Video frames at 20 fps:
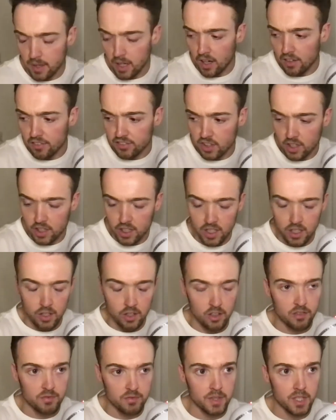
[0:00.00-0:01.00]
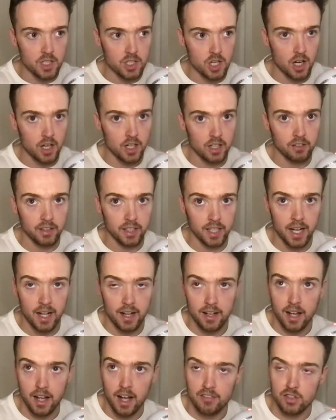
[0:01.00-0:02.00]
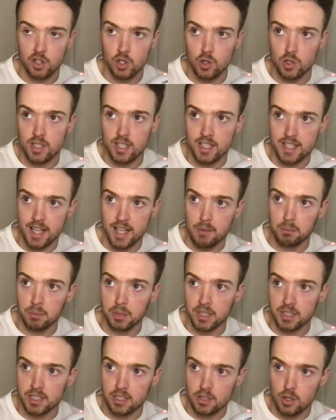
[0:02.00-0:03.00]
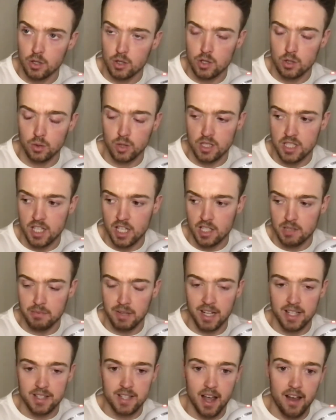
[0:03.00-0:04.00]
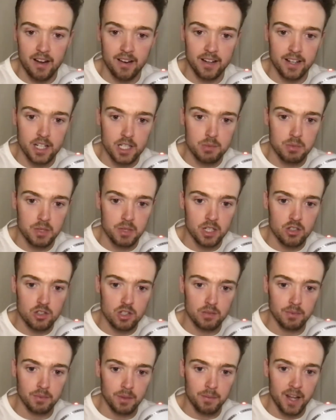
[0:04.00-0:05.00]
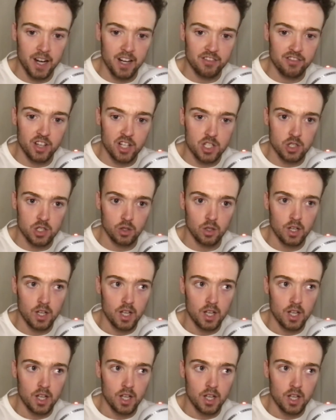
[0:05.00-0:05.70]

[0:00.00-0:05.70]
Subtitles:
out for a year of me journaling, and I've used the template to do so, the 6-minute diary, and it's been extremely beneficial.